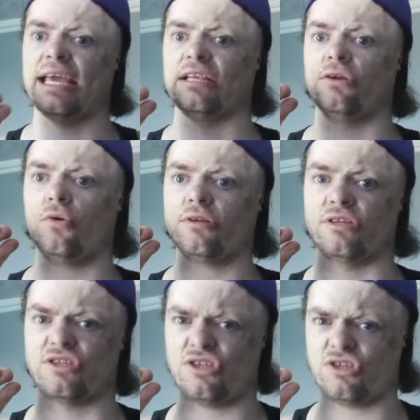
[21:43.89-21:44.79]
ignore
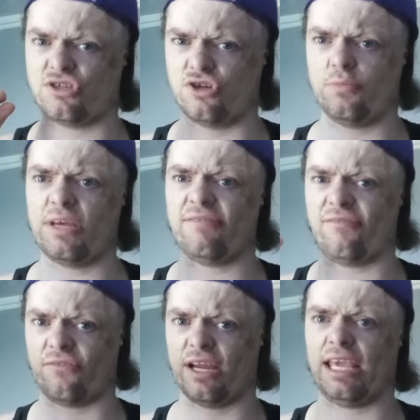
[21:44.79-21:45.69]
the stupid
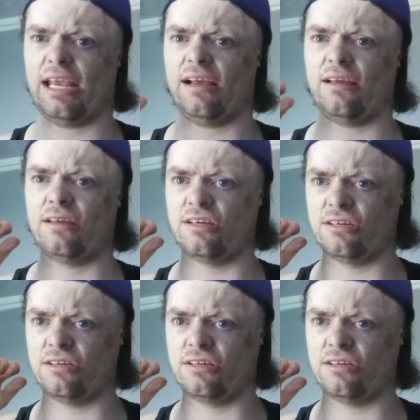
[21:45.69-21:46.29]
freaking